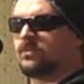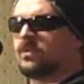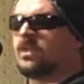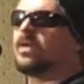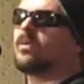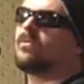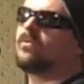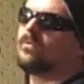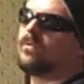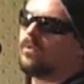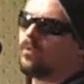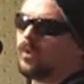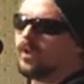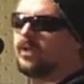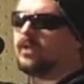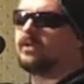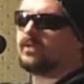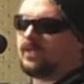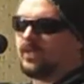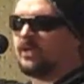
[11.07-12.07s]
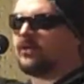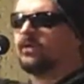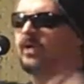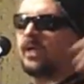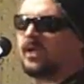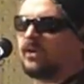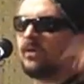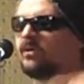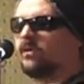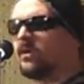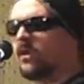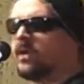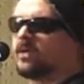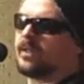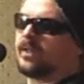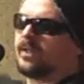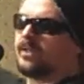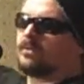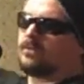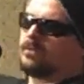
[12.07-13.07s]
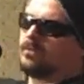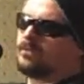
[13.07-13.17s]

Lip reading: The one near here, not like,